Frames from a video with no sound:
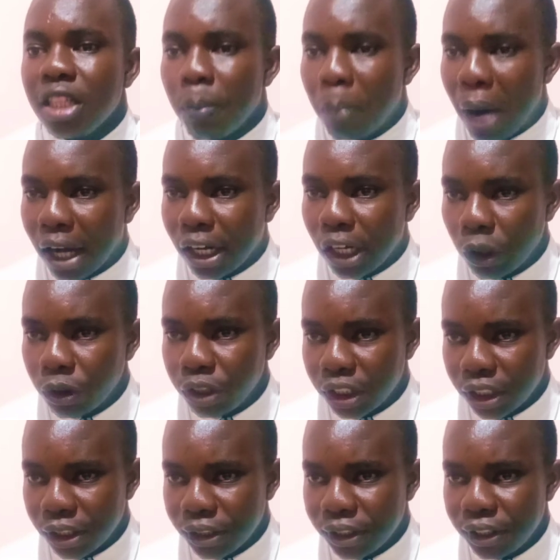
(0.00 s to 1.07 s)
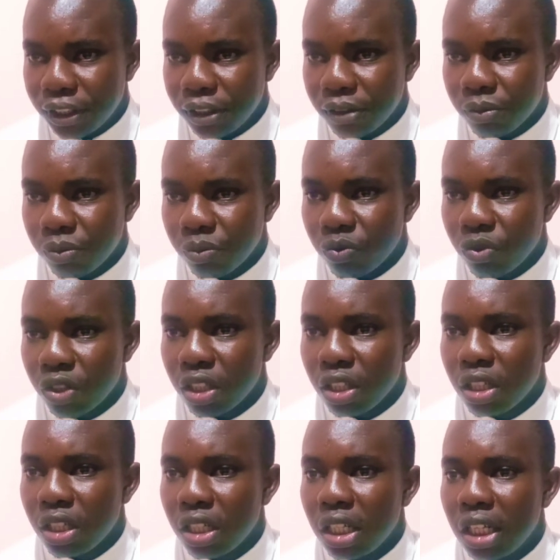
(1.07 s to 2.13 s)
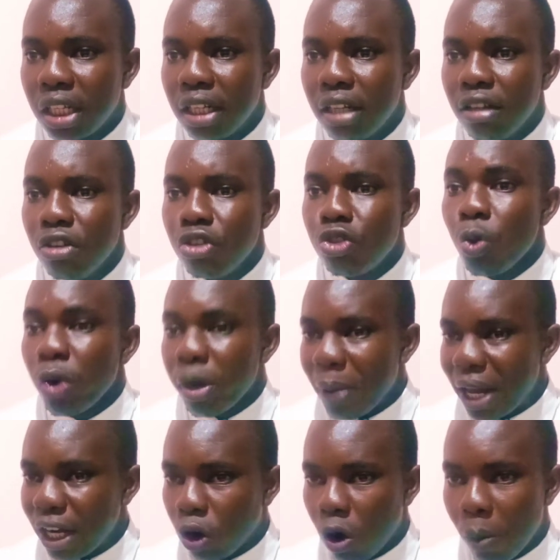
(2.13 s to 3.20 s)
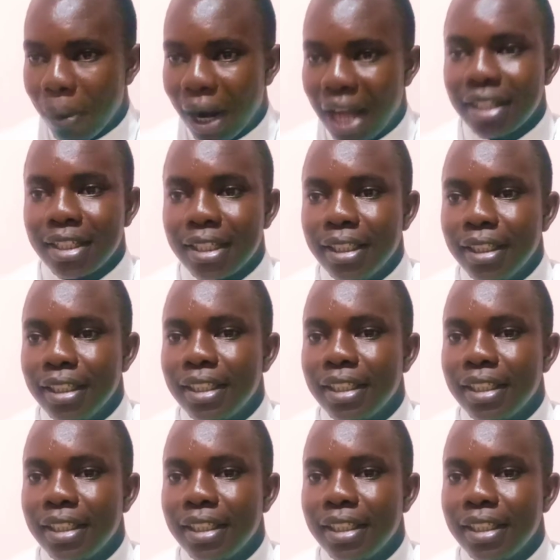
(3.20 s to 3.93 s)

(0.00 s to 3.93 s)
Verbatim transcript: the park loungers to remain complacent